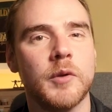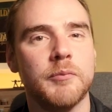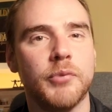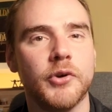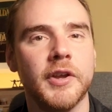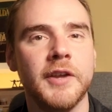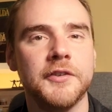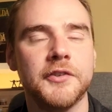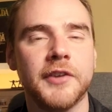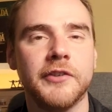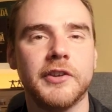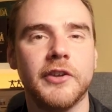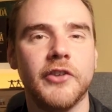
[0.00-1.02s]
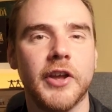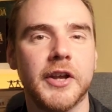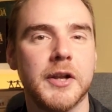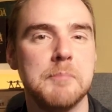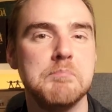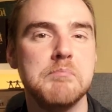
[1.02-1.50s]
but he's essentially
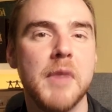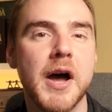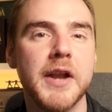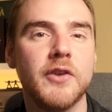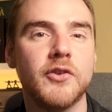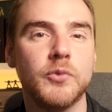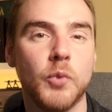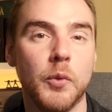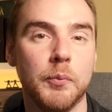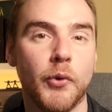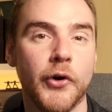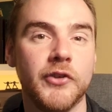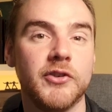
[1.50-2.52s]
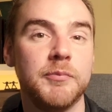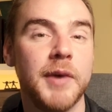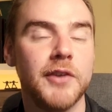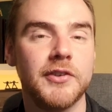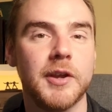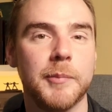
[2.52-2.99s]
taken a -1 point of
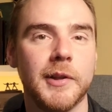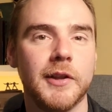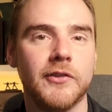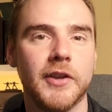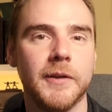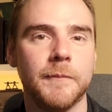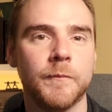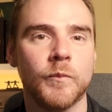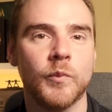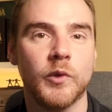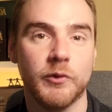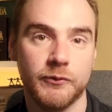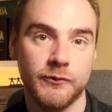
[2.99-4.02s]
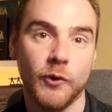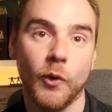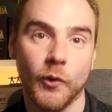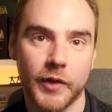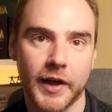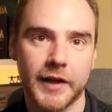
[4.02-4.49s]
passing ability
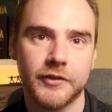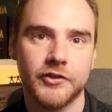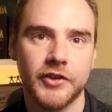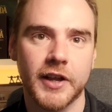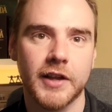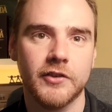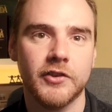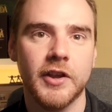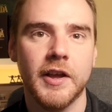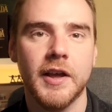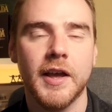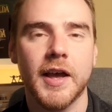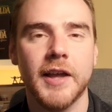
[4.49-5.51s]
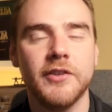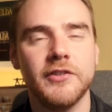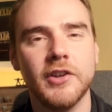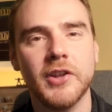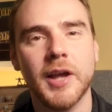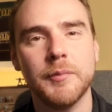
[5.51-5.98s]
for that change. He
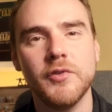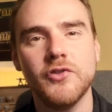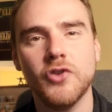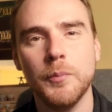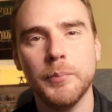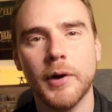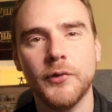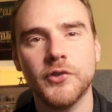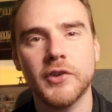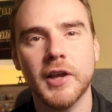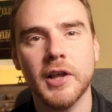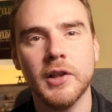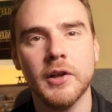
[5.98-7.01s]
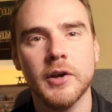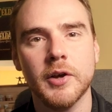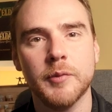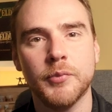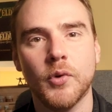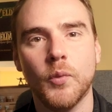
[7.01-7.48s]
still kept his dump off skill,
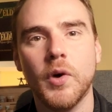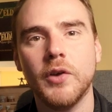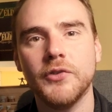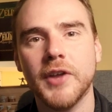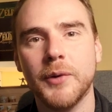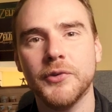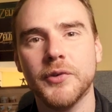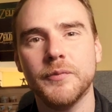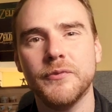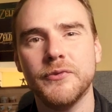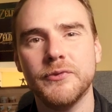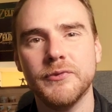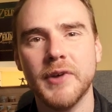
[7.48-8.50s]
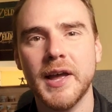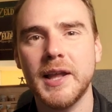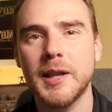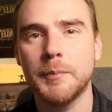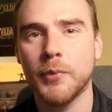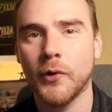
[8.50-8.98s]
but whilst that was a
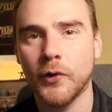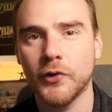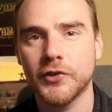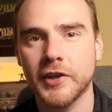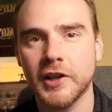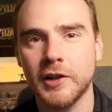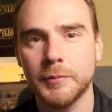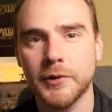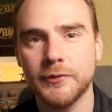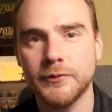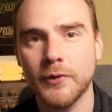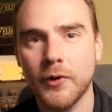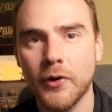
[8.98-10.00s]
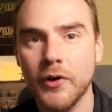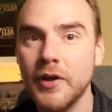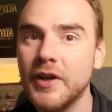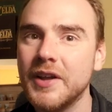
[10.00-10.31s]
fairly poor skill before,